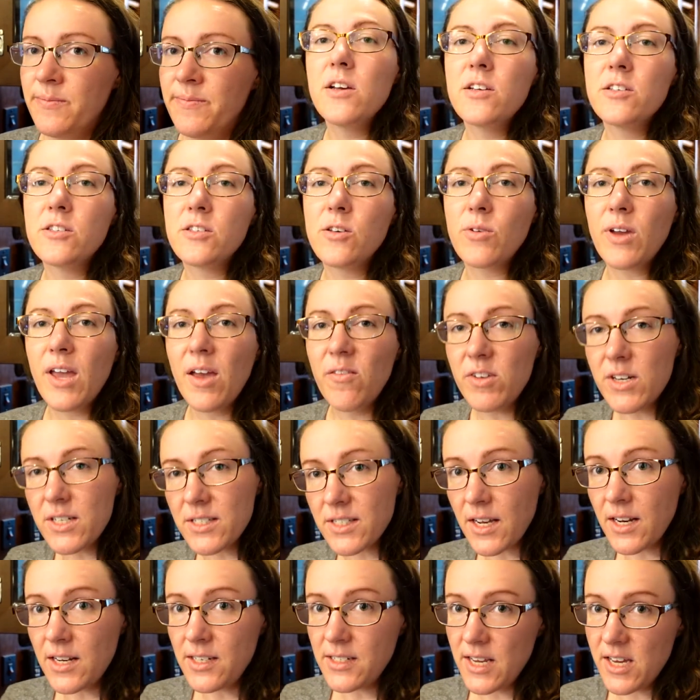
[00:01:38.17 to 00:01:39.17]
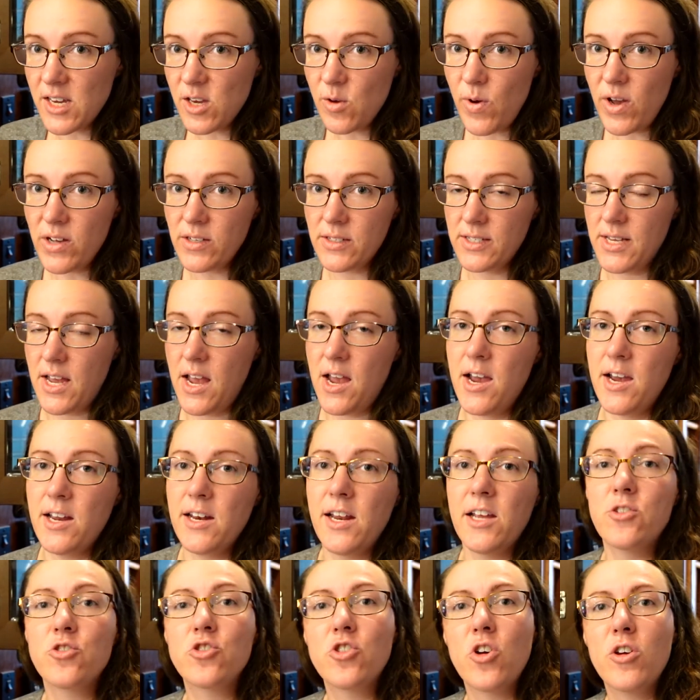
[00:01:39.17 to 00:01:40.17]
So Kevin is going to take you outside
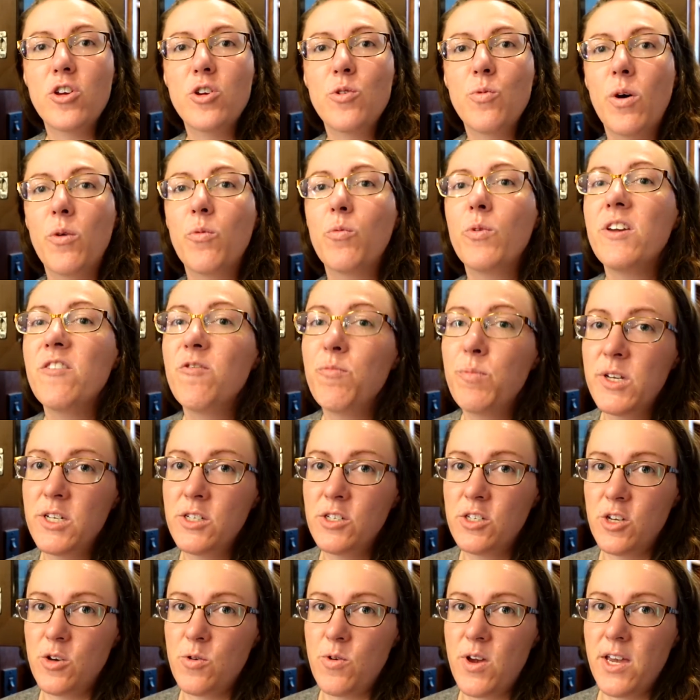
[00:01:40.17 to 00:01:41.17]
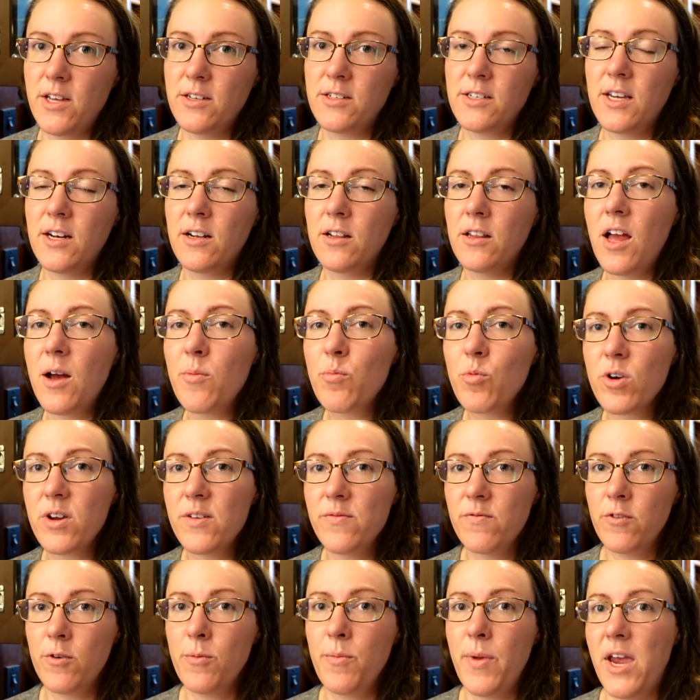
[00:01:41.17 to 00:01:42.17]
and show you what we've been doing to get a lot more
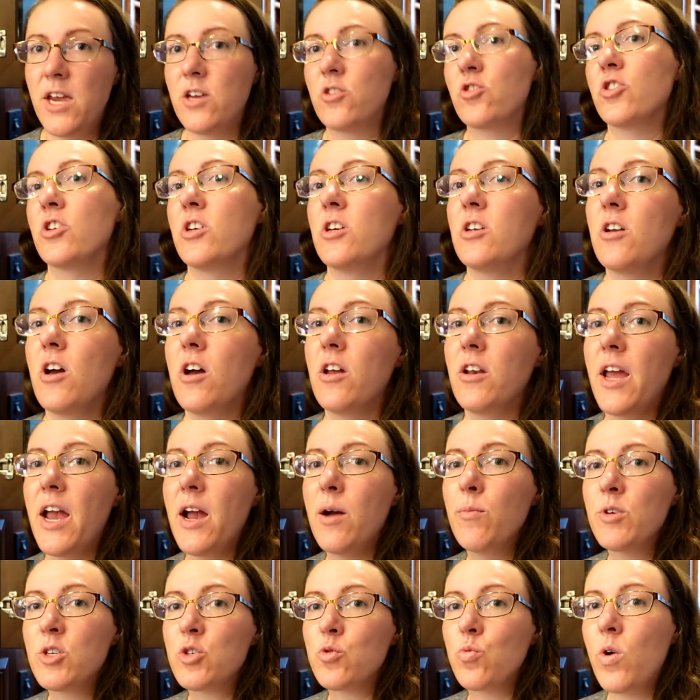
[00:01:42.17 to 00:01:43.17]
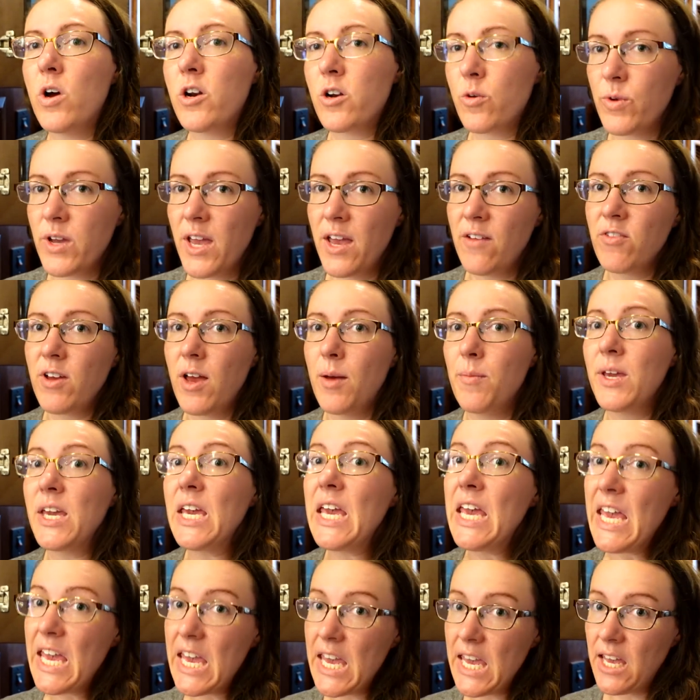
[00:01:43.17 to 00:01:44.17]
information on how much water we have coming
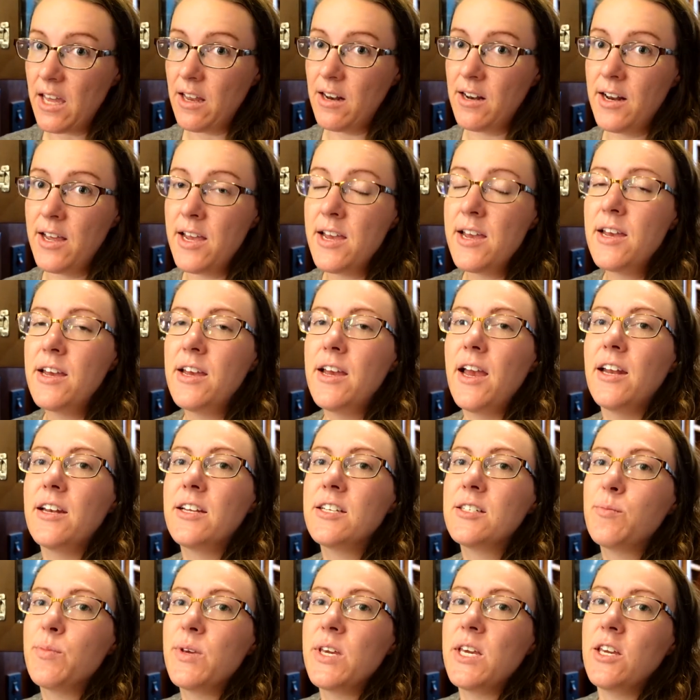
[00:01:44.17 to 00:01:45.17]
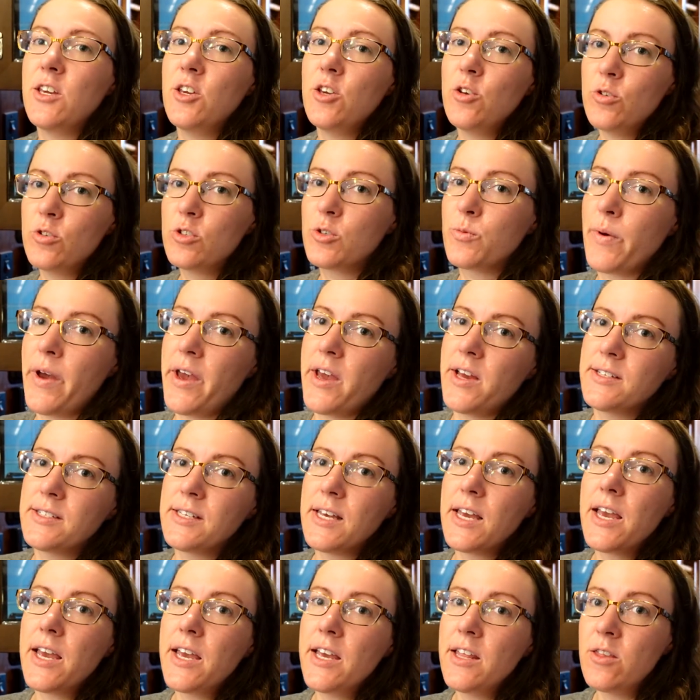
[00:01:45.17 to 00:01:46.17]
in and is being used by us
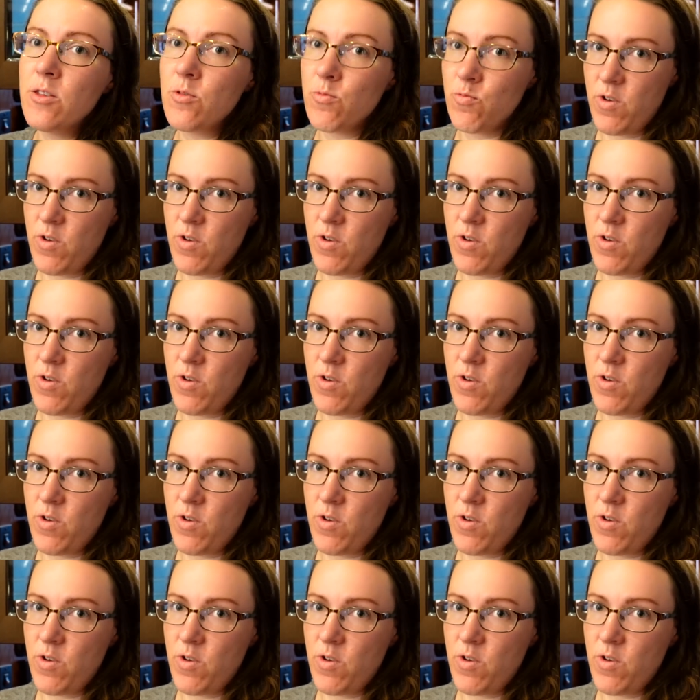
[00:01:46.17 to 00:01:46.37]
in the